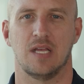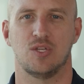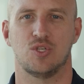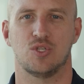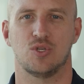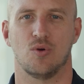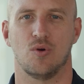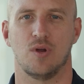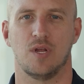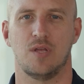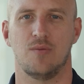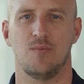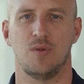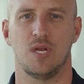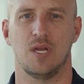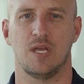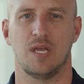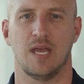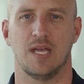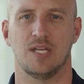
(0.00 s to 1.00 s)
Ensuring
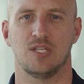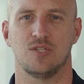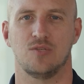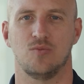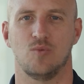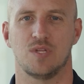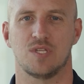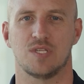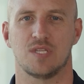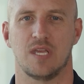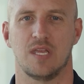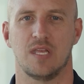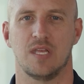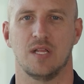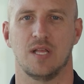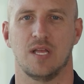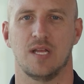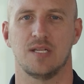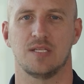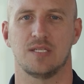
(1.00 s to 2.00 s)
communication with
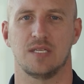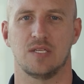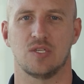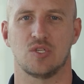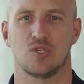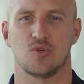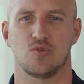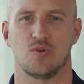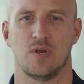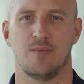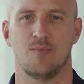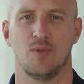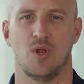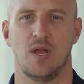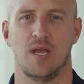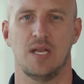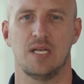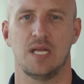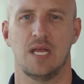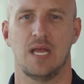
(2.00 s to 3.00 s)
senior leaders is
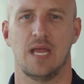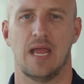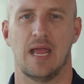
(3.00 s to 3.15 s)
streamlined